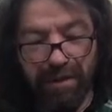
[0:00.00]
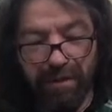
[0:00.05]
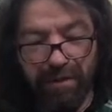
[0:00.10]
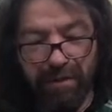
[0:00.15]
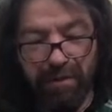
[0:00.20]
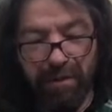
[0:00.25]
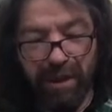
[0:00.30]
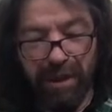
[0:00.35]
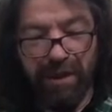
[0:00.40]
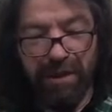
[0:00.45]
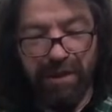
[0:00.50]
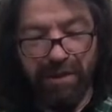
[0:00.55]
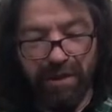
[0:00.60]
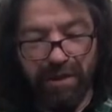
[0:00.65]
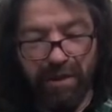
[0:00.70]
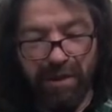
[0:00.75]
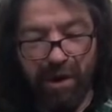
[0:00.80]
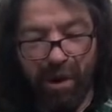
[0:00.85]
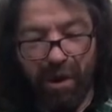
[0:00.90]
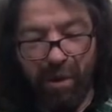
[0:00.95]

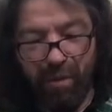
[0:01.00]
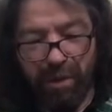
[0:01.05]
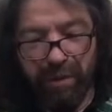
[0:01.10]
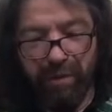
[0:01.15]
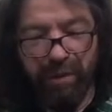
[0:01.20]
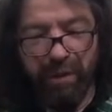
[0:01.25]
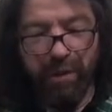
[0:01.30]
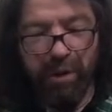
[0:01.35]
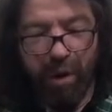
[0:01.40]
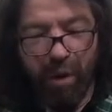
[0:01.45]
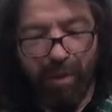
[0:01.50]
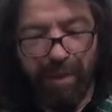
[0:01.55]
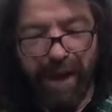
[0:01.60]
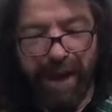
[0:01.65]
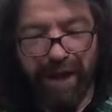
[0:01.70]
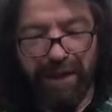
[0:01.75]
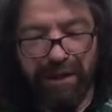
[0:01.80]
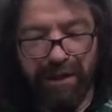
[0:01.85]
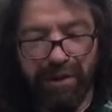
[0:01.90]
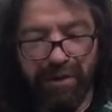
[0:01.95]
we will go
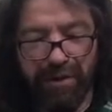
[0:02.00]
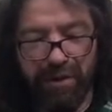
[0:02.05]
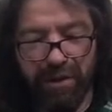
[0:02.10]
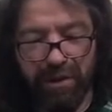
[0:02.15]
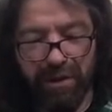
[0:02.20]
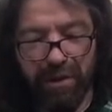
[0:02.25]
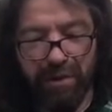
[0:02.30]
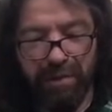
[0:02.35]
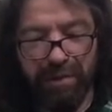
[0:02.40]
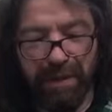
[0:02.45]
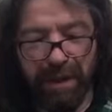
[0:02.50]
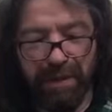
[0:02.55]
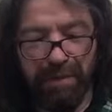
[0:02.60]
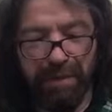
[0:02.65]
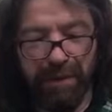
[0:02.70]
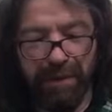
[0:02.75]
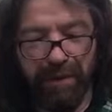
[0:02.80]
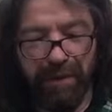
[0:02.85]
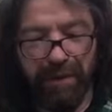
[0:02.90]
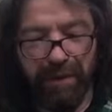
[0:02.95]
back to you, to your
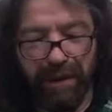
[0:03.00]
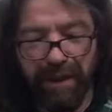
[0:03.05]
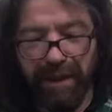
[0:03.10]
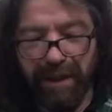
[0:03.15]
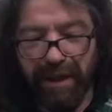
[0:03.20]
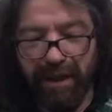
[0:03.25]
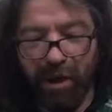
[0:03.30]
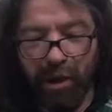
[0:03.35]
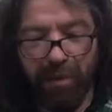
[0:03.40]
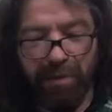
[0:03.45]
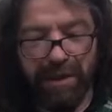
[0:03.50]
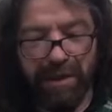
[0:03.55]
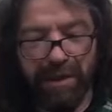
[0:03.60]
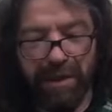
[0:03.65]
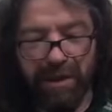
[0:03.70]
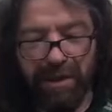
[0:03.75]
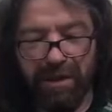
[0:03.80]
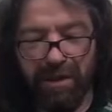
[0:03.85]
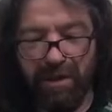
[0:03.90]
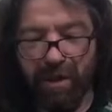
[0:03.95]
people." Naomi
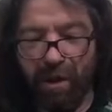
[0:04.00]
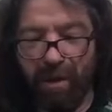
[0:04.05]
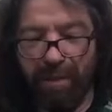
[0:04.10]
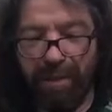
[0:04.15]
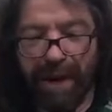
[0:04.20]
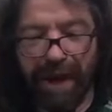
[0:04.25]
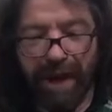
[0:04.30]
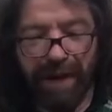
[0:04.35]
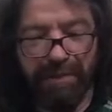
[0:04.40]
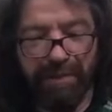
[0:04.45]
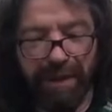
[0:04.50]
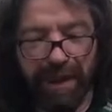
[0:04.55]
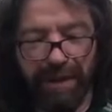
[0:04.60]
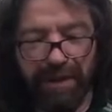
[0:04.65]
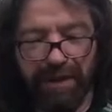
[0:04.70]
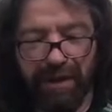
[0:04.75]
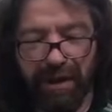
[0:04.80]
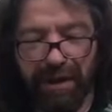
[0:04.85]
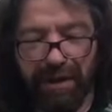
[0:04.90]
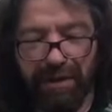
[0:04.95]
said, "Go back, my
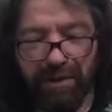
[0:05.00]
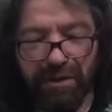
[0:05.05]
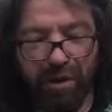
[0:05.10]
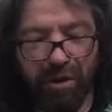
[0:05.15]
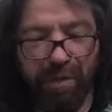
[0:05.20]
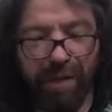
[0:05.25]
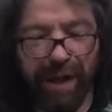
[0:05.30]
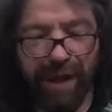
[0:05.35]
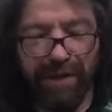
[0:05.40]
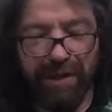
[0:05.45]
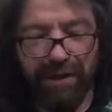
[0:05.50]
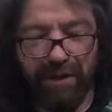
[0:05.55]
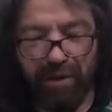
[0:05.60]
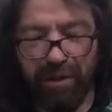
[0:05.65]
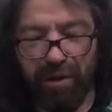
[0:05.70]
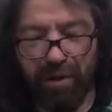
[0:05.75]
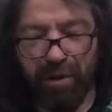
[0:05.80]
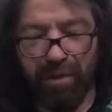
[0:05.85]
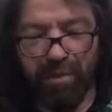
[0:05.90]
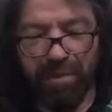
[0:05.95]
daughters, go back to your
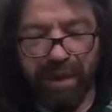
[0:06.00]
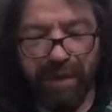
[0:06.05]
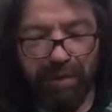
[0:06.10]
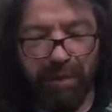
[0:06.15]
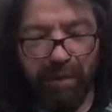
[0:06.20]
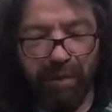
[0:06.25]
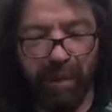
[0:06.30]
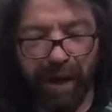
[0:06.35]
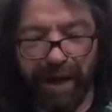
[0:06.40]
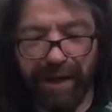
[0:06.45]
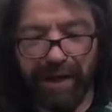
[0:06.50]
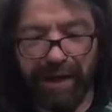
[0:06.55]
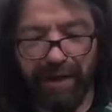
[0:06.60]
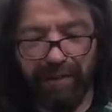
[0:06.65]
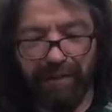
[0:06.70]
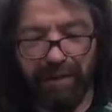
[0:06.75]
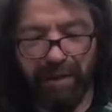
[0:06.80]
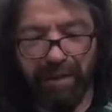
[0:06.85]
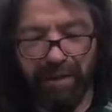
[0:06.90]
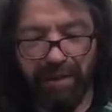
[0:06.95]
own people. Why
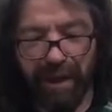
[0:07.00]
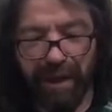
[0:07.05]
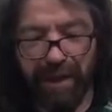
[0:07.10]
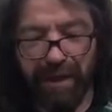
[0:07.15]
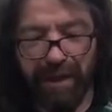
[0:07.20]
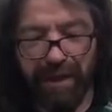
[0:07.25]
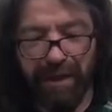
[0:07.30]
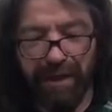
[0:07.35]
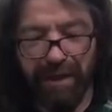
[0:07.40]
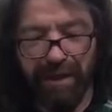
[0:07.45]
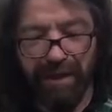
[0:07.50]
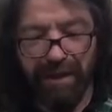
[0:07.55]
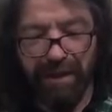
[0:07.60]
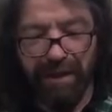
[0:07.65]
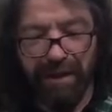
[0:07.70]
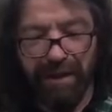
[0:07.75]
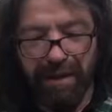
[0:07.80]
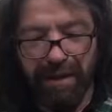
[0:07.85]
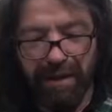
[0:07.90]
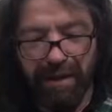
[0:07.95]
come with me?
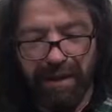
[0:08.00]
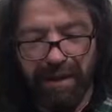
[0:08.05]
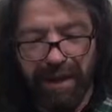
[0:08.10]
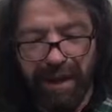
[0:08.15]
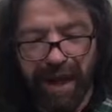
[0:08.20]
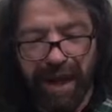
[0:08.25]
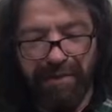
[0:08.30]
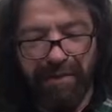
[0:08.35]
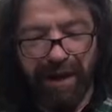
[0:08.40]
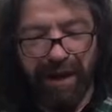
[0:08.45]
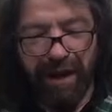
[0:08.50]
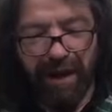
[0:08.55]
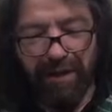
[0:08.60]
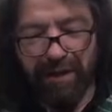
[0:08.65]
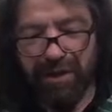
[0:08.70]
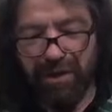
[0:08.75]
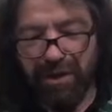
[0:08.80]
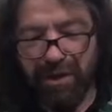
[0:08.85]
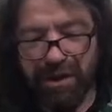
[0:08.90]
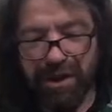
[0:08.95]
Have I
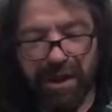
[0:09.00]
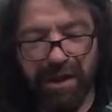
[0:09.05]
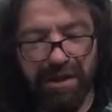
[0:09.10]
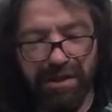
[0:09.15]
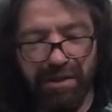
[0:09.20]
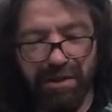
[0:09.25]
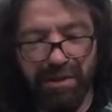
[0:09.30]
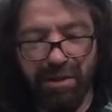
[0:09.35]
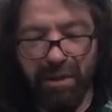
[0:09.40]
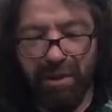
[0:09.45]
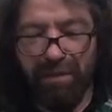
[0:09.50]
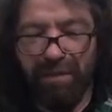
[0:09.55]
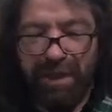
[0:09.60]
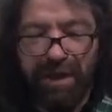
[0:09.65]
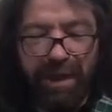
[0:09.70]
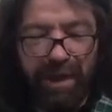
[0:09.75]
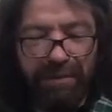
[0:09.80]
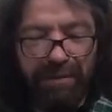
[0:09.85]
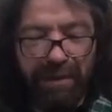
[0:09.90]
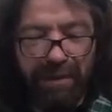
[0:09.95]
other sons who could
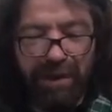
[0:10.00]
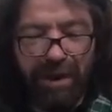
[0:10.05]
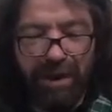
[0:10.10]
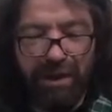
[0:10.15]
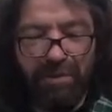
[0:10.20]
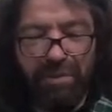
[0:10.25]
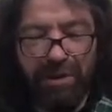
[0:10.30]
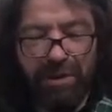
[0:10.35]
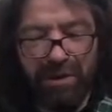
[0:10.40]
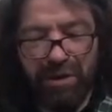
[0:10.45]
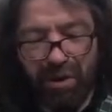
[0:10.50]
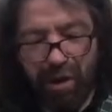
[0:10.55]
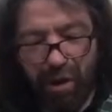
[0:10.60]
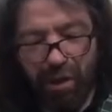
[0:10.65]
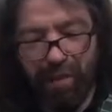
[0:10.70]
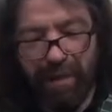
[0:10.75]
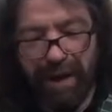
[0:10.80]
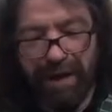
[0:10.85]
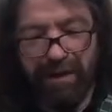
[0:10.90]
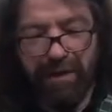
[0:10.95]
become your husbands? Go,
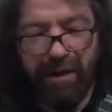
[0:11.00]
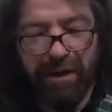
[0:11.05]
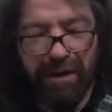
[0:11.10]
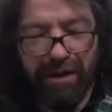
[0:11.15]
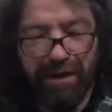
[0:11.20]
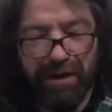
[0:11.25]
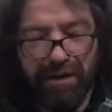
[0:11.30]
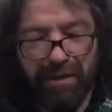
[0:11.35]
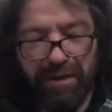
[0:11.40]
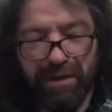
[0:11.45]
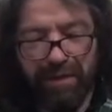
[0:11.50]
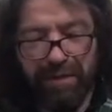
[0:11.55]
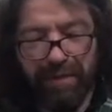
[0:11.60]
my daughters,